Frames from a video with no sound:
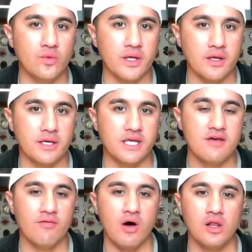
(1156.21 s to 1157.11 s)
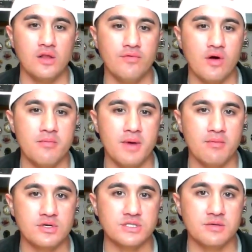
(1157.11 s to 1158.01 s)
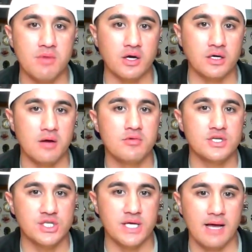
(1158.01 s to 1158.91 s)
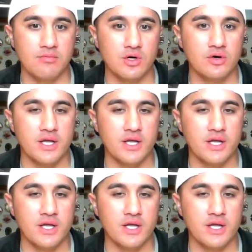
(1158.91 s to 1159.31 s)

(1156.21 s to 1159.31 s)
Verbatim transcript: we give all of our members the Montgomery GI Bill,